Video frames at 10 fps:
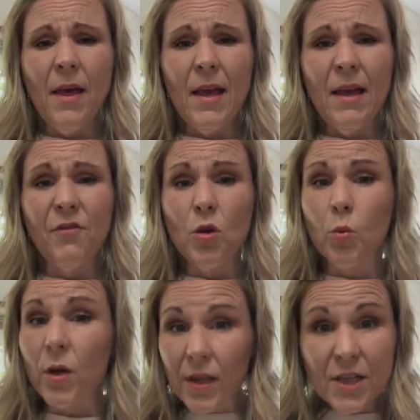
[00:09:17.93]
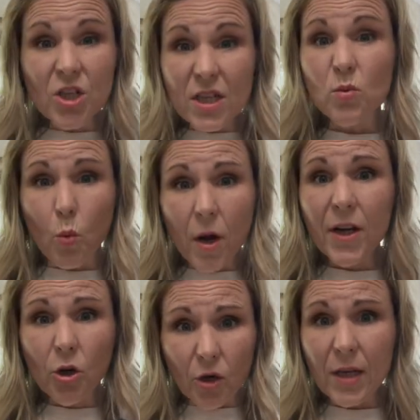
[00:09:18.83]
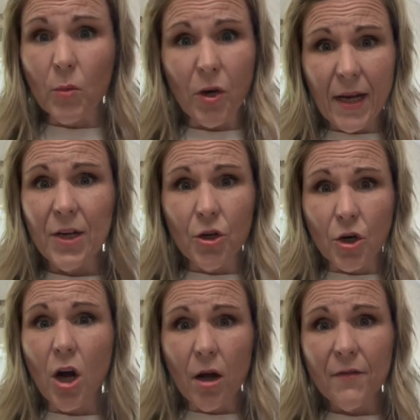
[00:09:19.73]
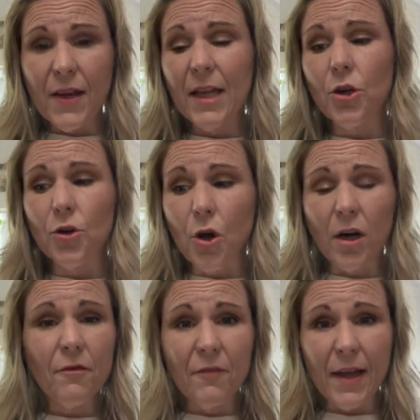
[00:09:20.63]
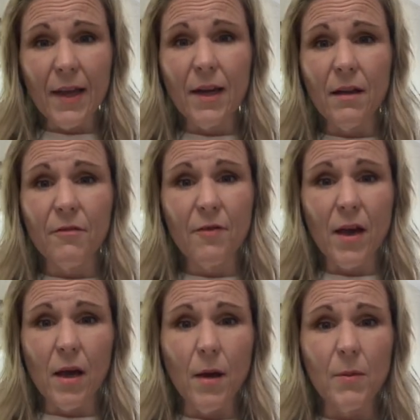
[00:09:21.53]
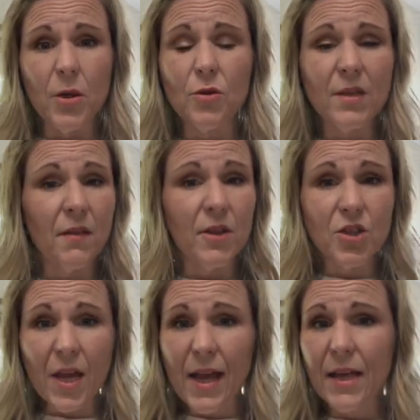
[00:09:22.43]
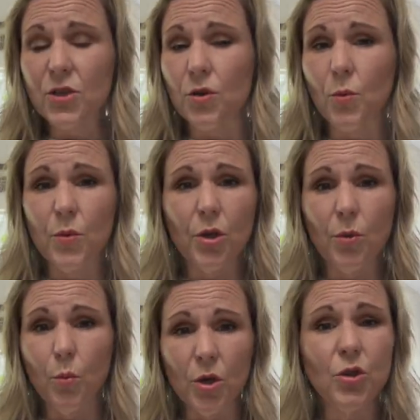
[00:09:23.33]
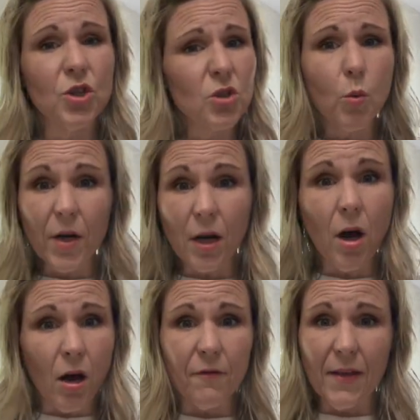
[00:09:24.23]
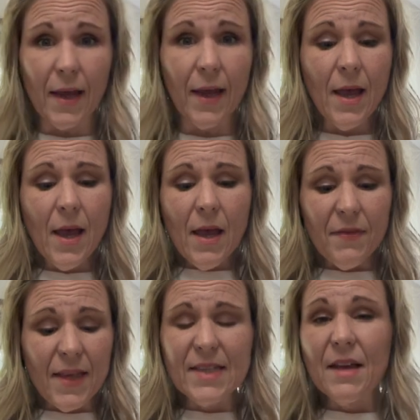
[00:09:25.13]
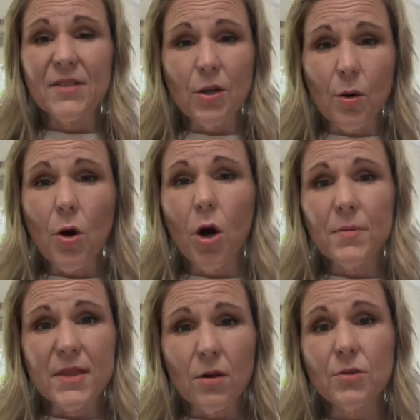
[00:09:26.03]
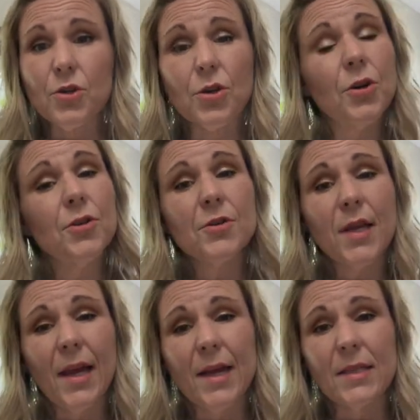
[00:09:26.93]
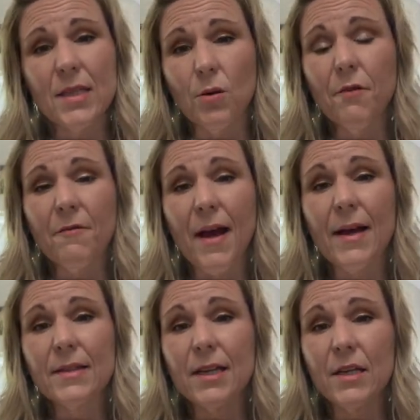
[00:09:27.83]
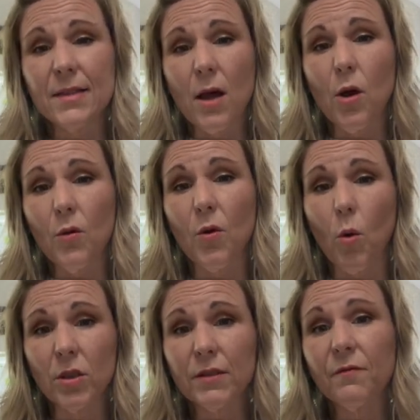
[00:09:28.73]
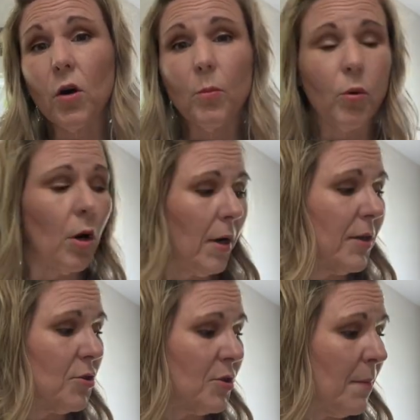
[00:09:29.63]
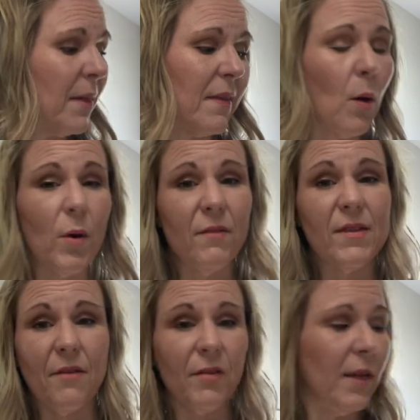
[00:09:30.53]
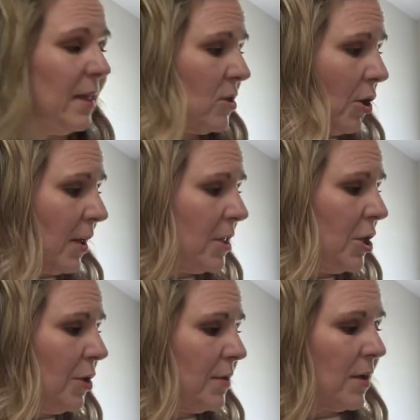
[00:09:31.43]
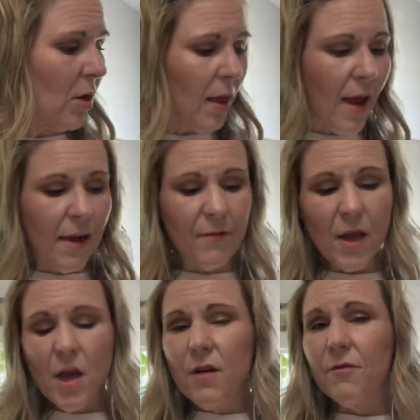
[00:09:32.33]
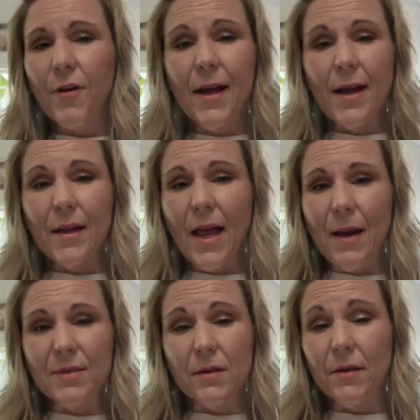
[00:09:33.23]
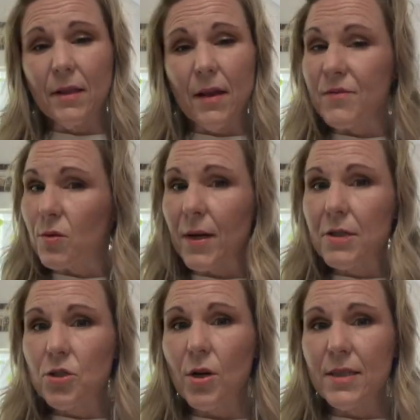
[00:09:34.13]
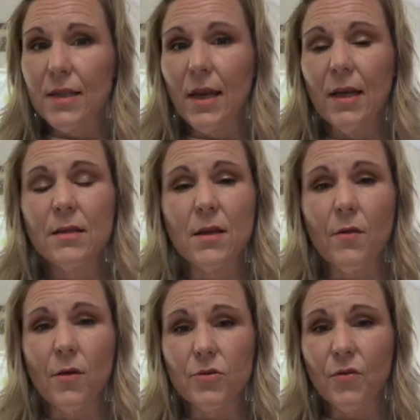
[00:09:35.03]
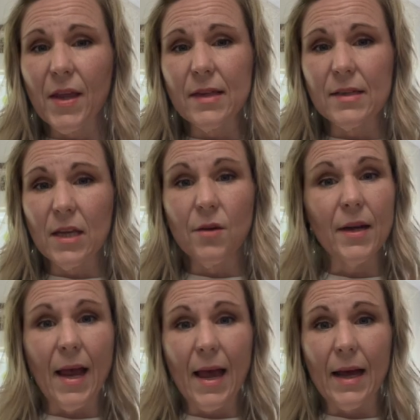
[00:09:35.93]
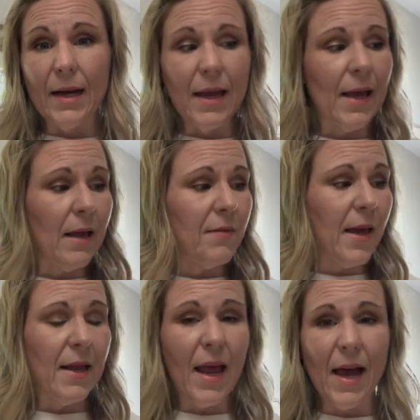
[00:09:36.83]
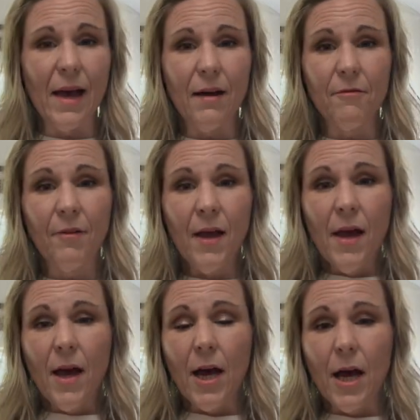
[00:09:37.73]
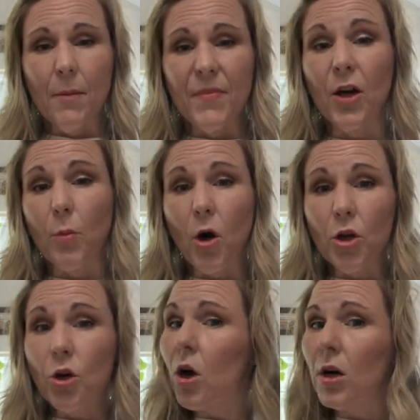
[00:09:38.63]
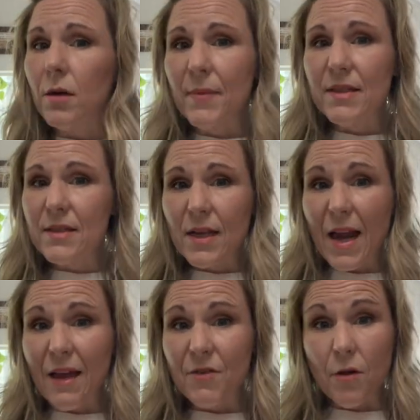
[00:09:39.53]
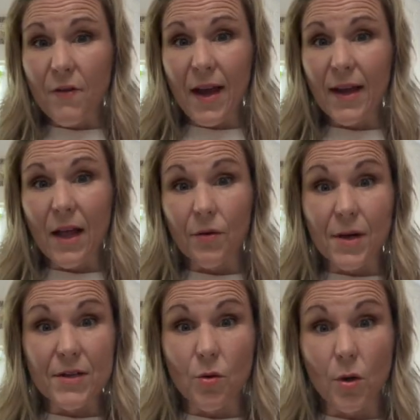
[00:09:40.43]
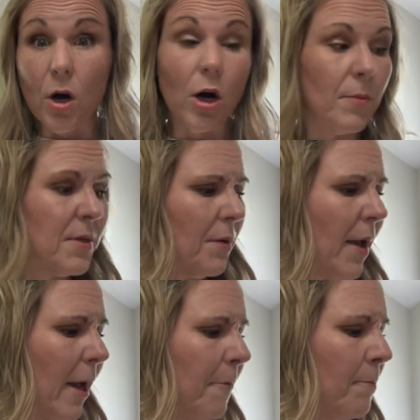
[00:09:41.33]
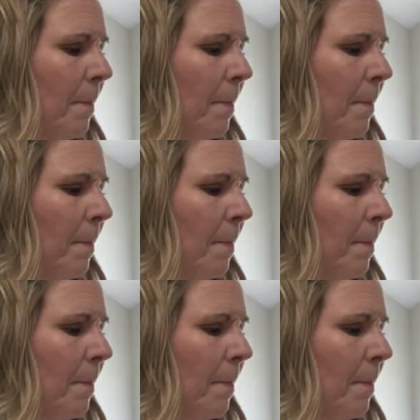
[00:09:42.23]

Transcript: If you really just want creamer in your coffee and you're not a fan of using the shakes, or you just want a coffee, these have 0 carbs, 0 sugars, and 0 fats. And so the Walden Farm products are something that we've definitely started to use in our life. Fred absolutely loves the ranch dressing, so those are things that you can add in that have that are part of your condiments that have no fat, calories, or carbs. Okay.